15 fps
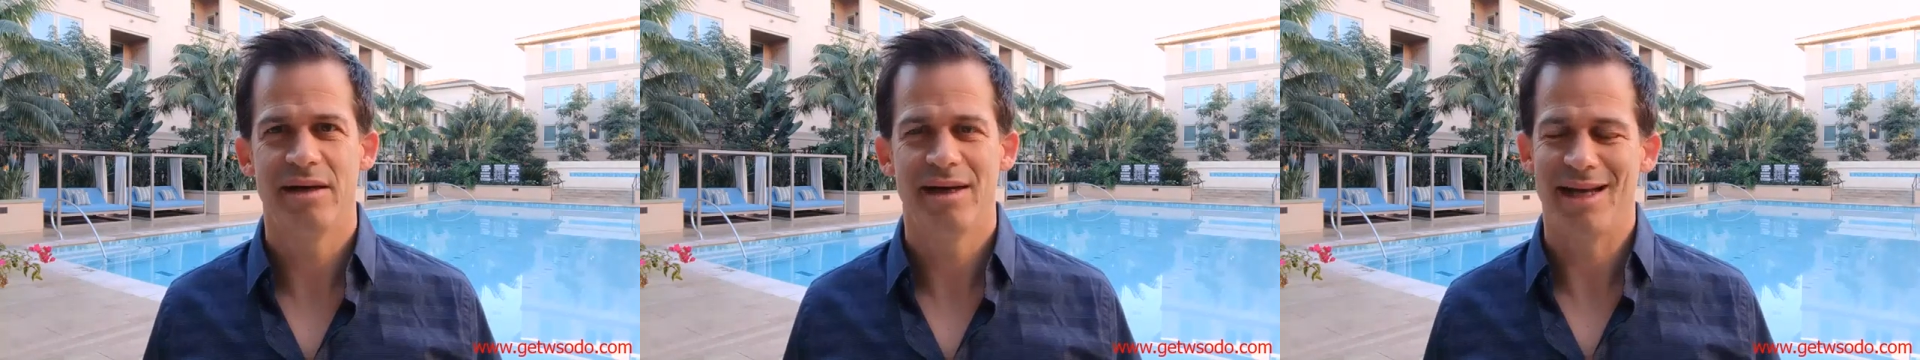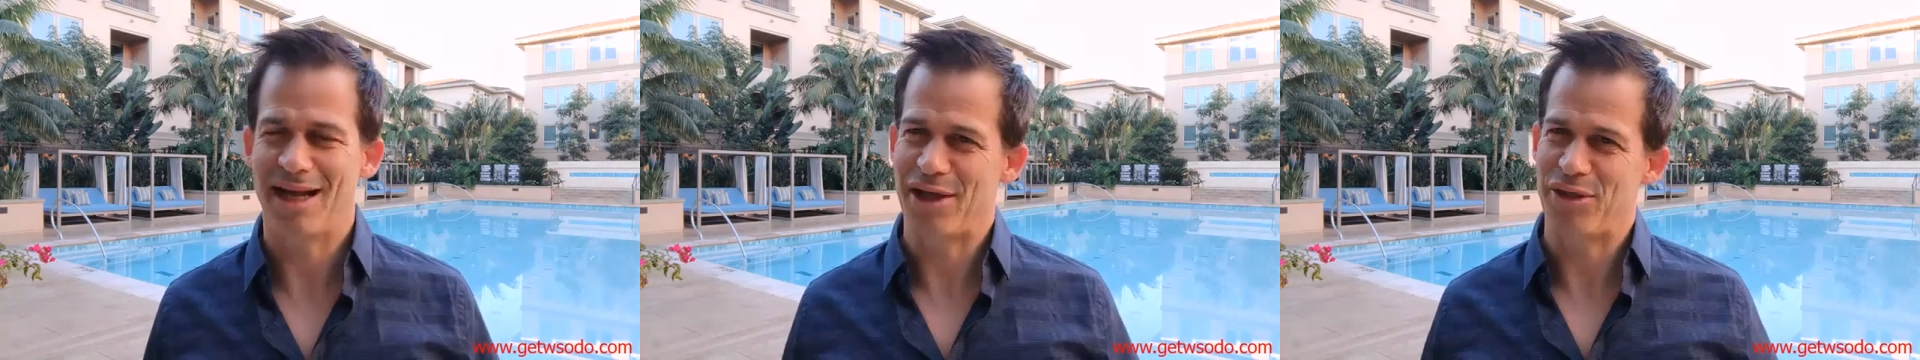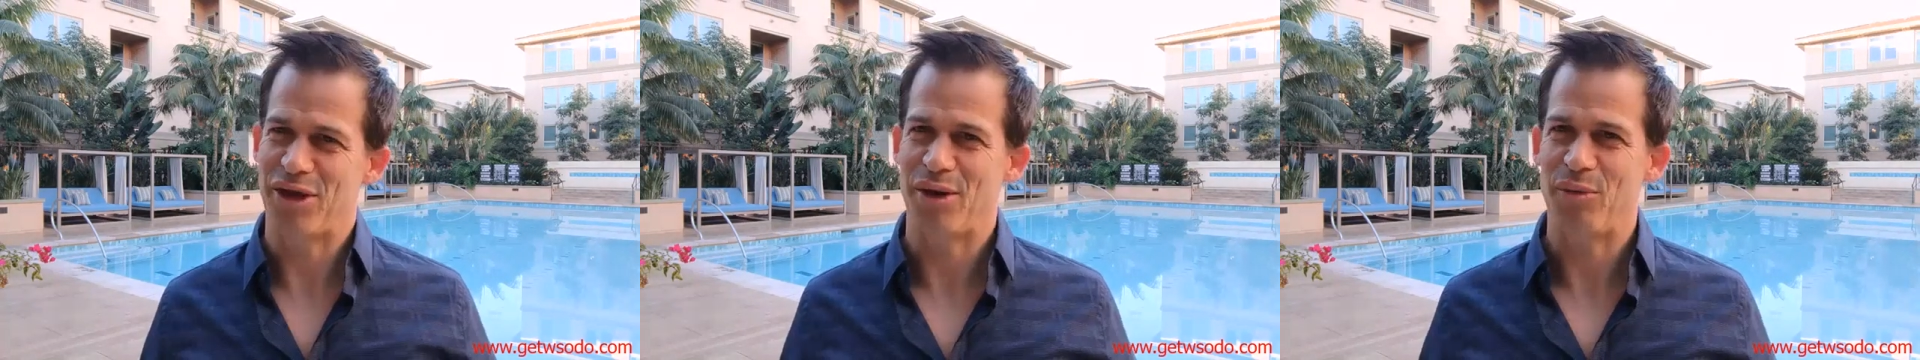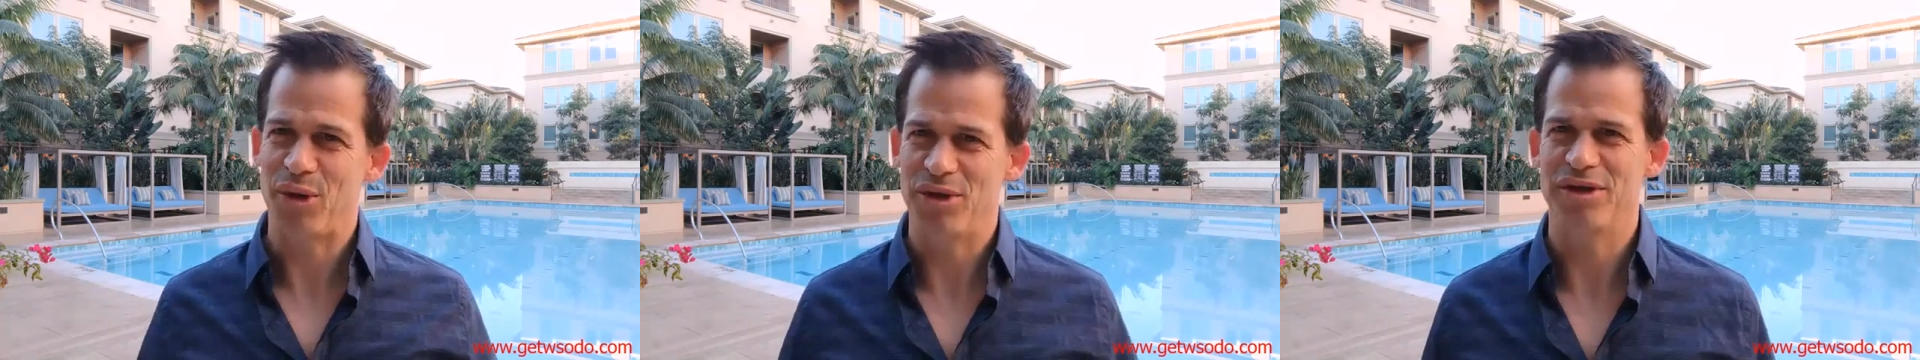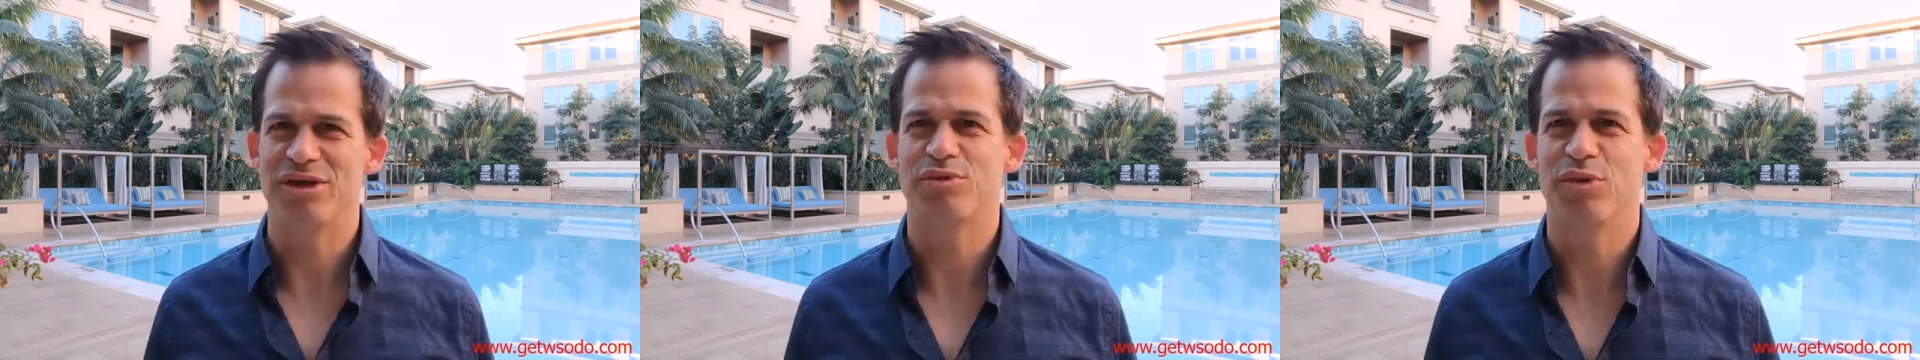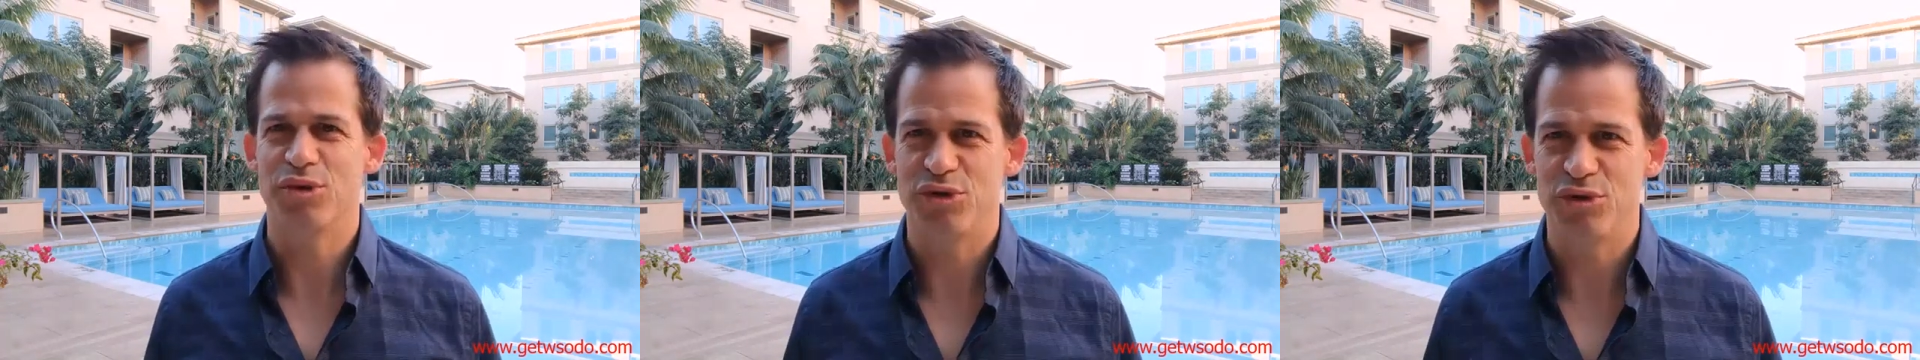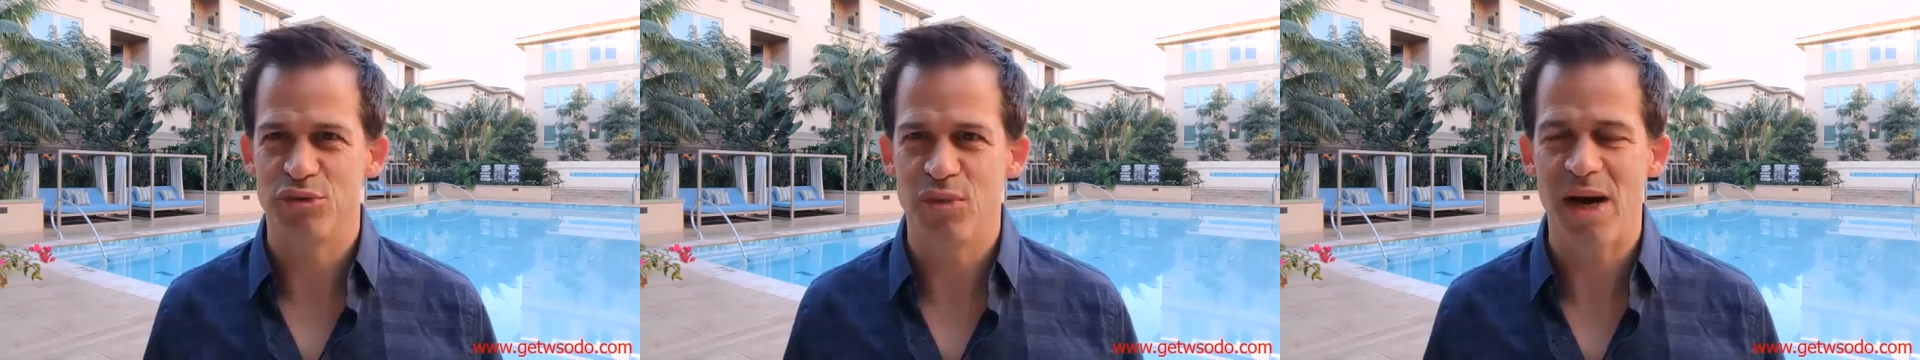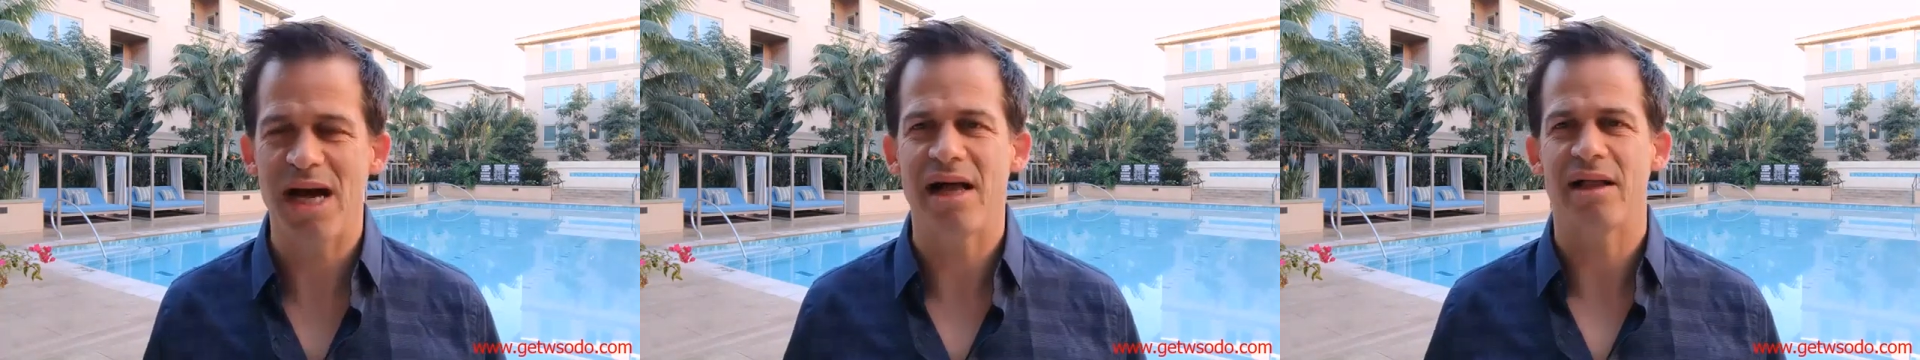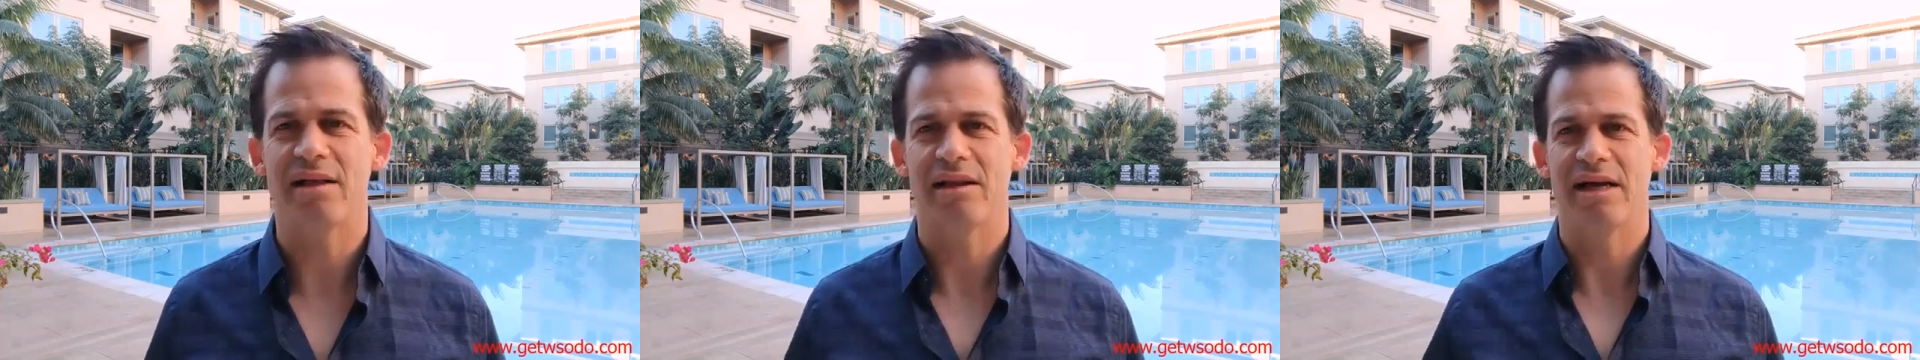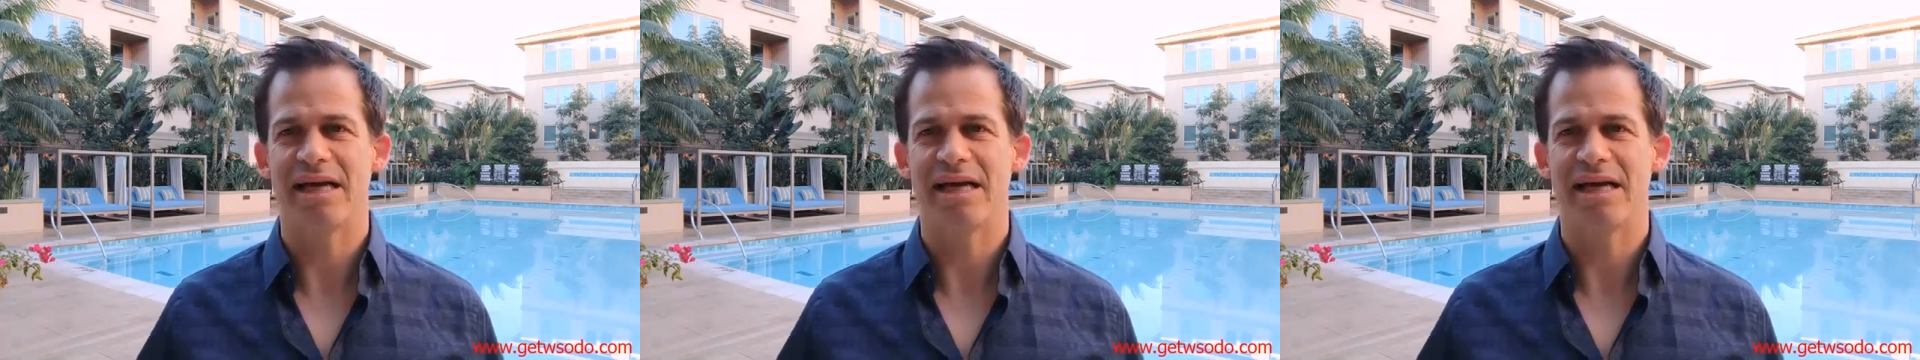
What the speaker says: And I thought, well, this will do well